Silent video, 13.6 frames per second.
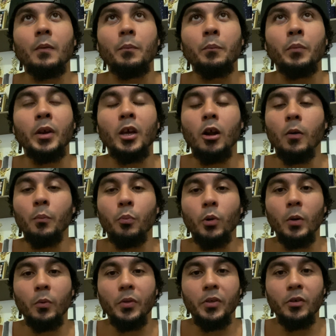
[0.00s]
being on point
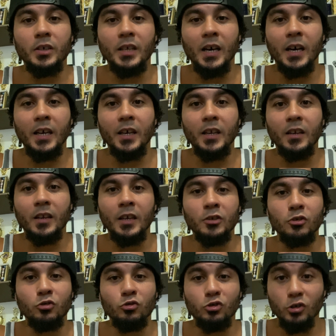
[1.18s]
with your diet and your
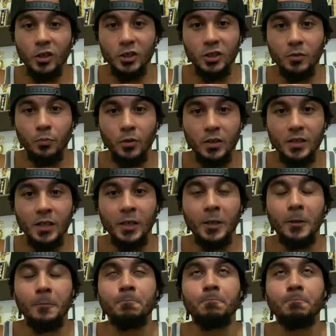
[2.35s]
nutrition per se.